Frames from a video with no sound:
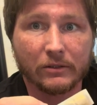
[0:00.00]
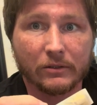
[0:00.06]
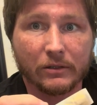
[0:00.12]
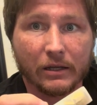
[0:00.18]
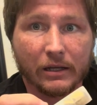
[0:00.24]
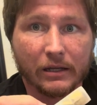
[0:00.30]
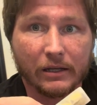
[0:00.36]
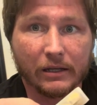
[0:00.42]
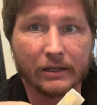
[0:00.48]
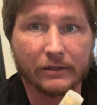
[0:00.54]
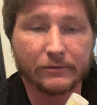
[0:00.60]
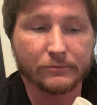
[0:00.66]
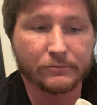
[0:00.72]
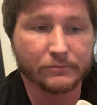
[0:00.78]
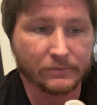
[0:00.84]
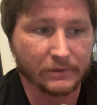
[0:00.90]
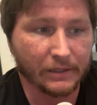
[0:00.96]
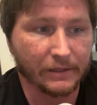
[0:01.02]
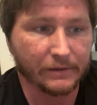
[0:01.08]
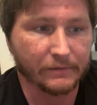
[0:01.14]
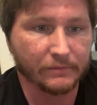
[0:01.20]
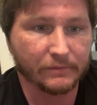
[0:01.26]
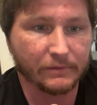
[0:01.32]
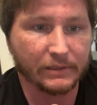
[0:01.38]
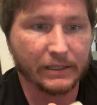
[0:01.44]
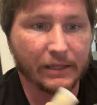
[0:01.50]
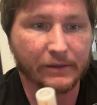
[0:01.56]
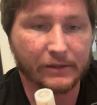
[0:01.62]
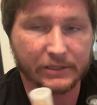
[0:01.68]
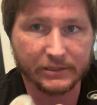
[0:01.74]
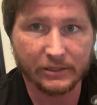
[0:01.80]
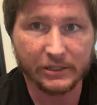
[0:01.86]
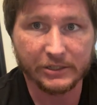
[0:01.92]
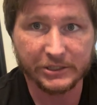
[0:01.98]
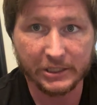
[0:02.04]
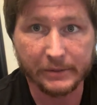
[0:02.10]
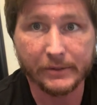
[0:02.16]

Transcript: And yeah, the slugs are going